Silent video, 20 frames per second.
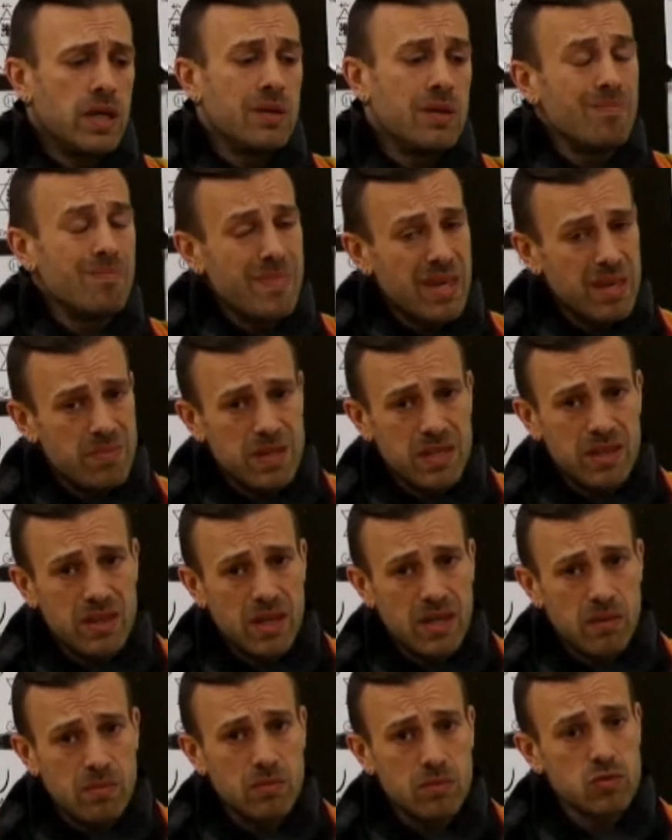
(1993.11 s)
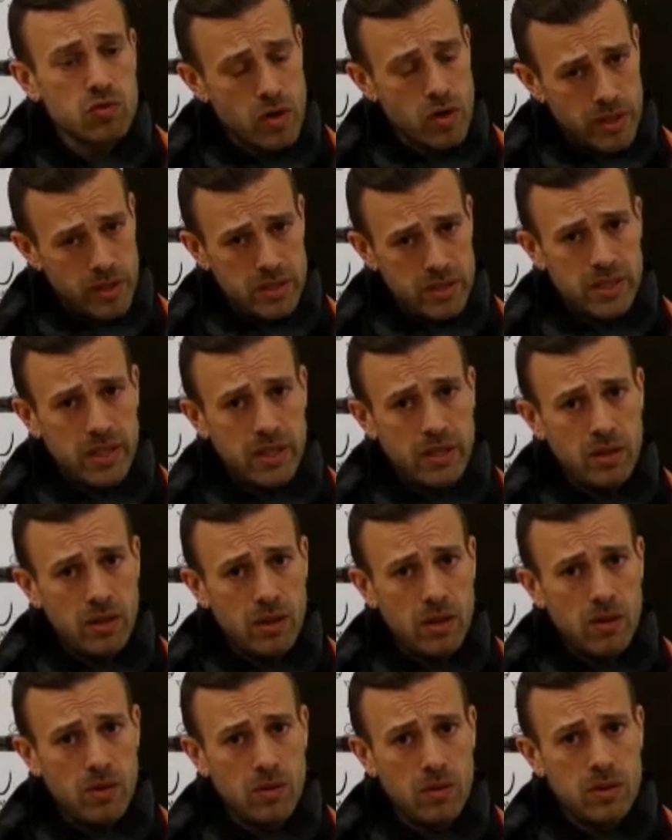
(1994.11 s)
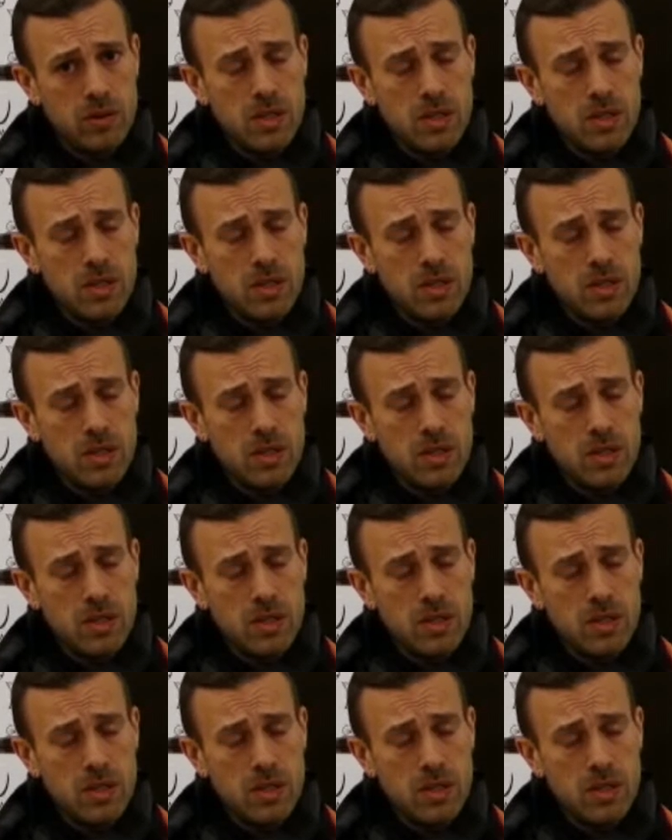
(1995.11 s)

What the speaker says: it may be them trying to say hello.